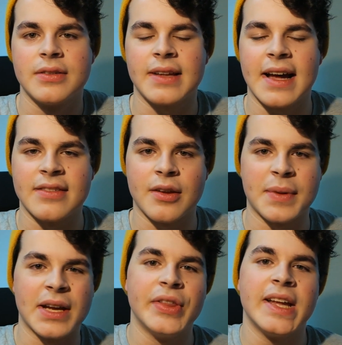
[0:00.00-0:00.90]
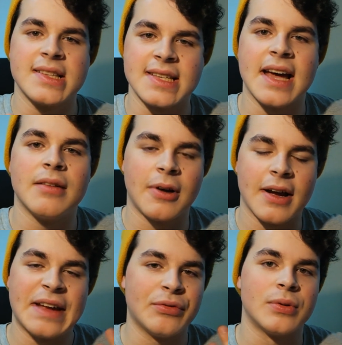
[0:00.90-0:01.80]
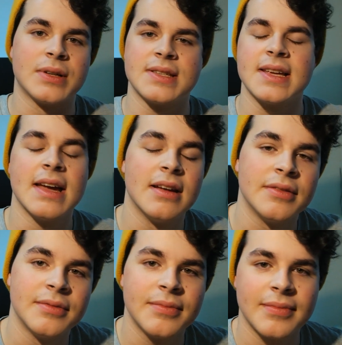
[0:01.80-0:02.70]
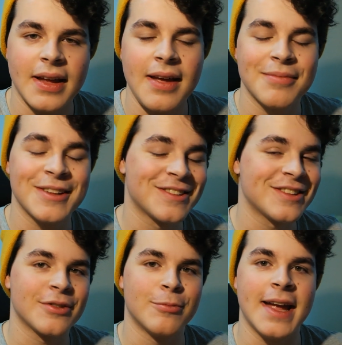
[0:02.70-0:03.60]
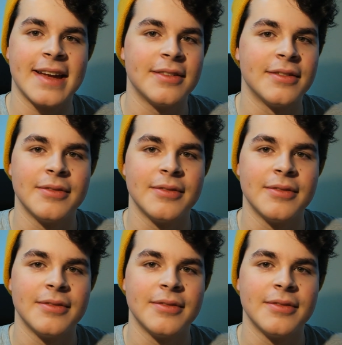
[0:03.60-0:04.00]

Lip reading: that ends up being on the internet where everyone can see it, and yeah, it's just weird,